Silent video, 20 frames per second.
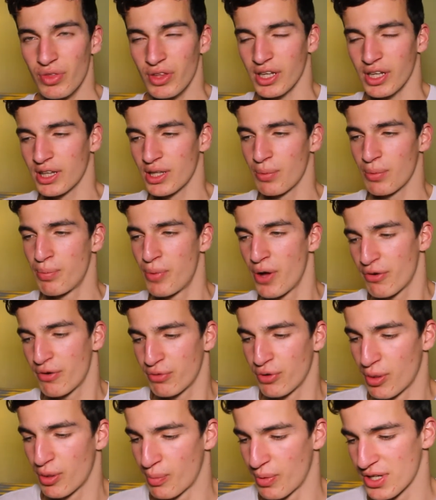And the
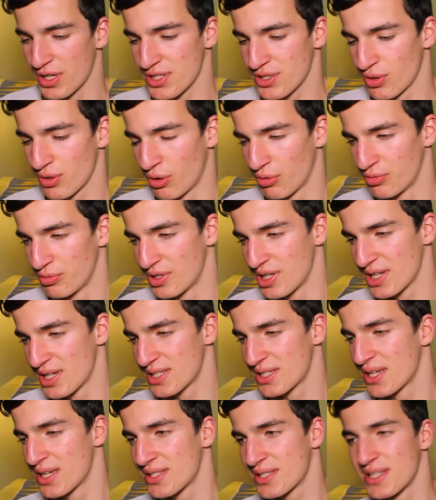performance of
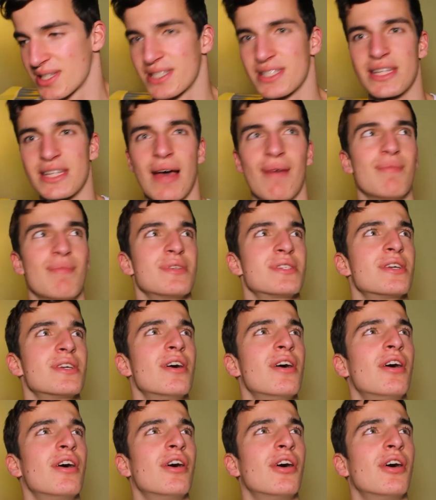these systems,